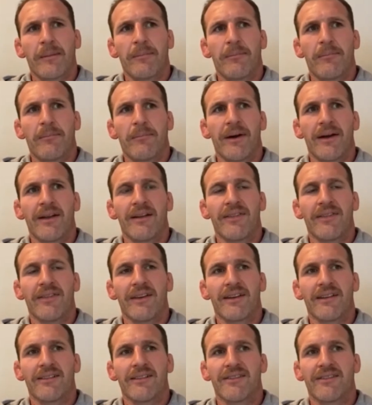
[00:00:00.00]
But I
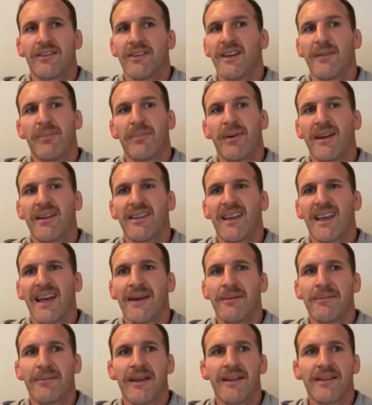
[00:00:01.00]
think it's certainly a part of the
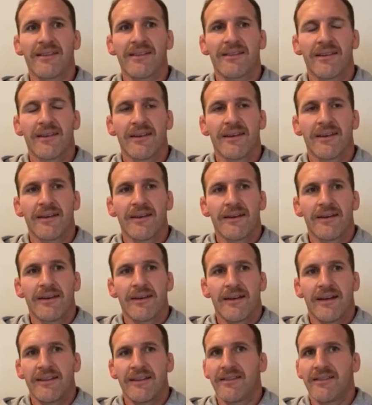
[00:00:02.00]
game that
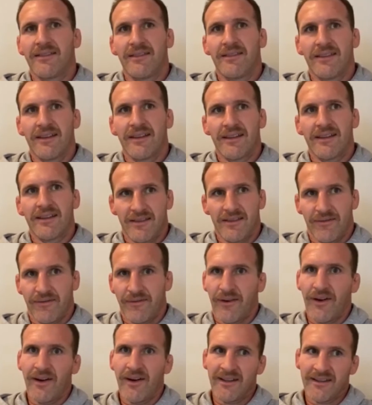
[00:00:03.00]
it
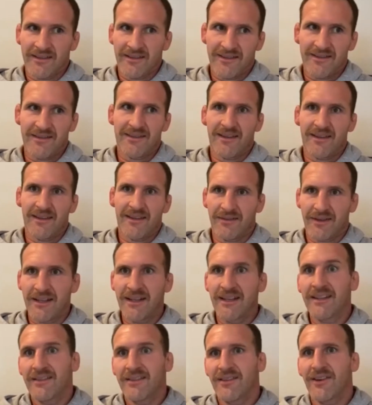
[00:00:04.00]
defines the
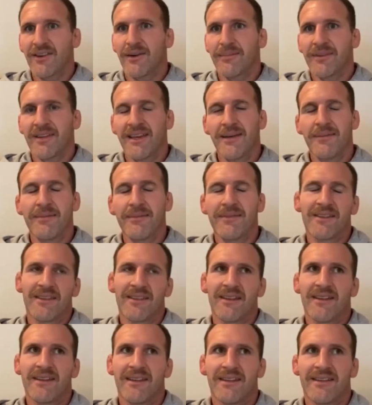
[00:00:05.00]
really top teams
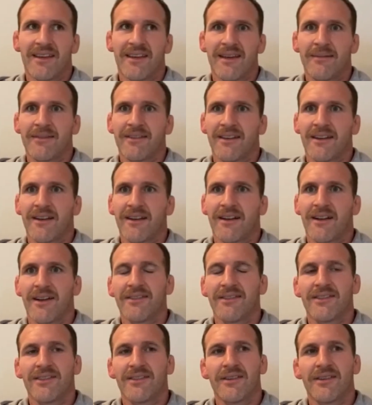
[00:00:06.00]
and the teams that are
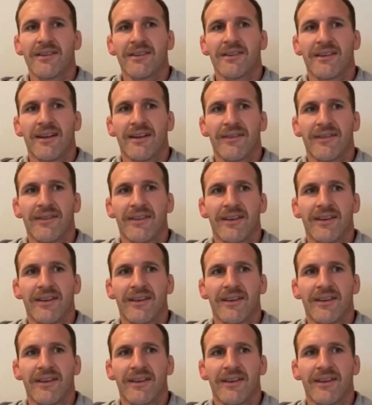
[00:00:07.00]
close to it. And I think,